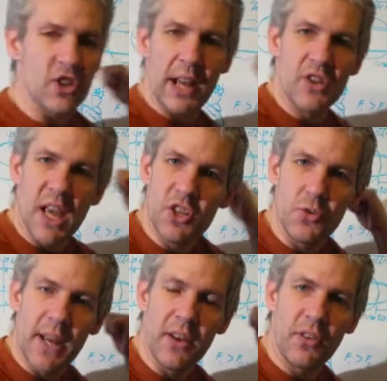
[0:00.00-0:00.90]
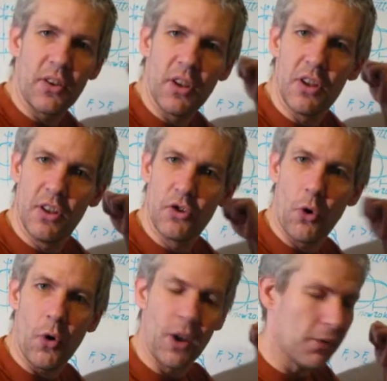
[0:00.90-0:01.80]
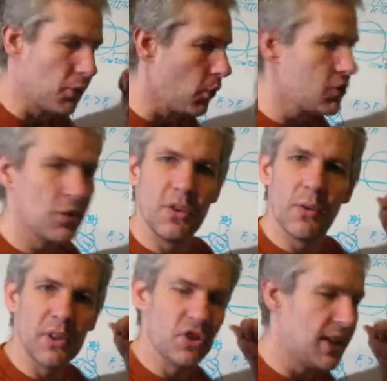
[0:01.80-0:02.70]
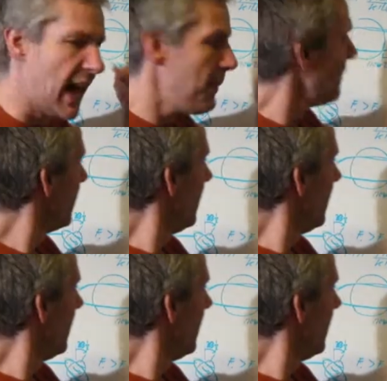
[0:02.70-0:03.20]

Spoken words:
exaggerated the drawing. Of course, you can see that.